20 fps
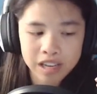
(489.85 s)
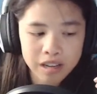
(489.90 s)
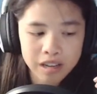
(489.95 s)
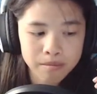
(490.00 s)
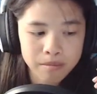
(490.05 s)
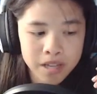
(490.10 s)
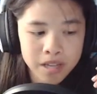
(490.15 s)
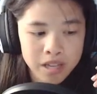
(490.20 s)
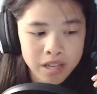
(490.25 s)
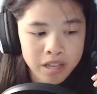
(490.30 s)

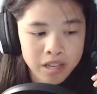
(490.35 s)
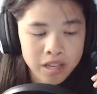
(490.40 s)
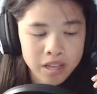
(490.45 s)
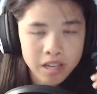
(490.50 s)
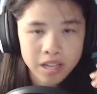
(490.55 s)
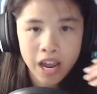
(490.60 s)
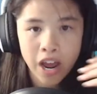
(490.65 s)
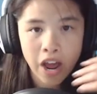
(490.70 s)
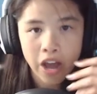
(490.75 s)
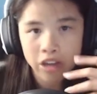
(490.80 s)
Now
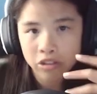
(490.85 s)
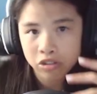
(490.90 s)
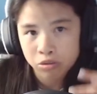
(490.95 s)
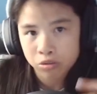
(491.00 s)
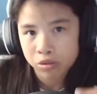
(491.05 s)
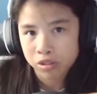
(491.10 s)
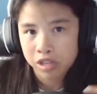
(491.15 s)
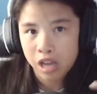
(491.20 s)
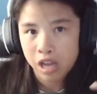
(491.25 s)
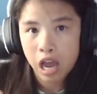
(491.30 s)
I
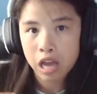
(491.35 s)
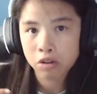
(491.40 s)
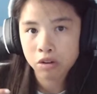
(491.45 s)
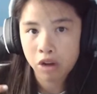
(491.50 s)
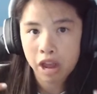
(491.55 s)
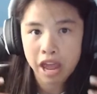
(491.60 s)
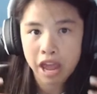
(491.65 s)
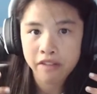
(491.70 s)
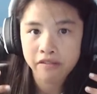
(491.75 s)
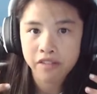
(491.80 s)
just want to say, I
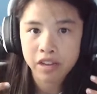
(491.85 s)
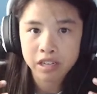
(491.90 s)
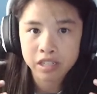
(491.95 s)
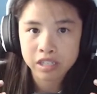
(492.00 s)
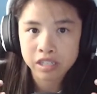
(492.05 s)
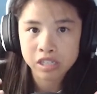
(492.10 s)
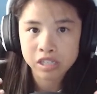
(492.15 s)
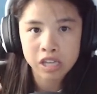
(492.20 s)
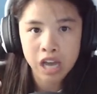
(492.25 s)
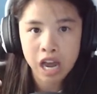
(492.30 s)
don't have
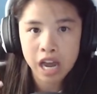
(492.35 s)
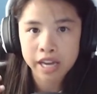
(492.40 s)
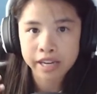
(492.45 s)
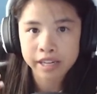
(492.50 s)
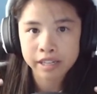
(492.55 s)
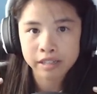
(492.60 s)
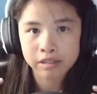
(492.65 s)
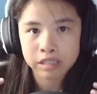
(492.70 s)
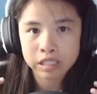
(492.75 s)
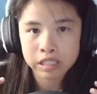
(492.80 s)
any Thai